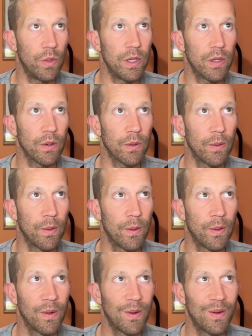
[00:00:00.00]

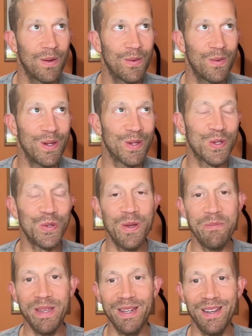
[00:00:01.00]
you're
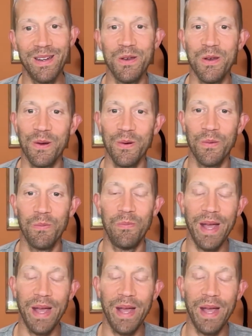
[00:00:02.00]
swimming and you're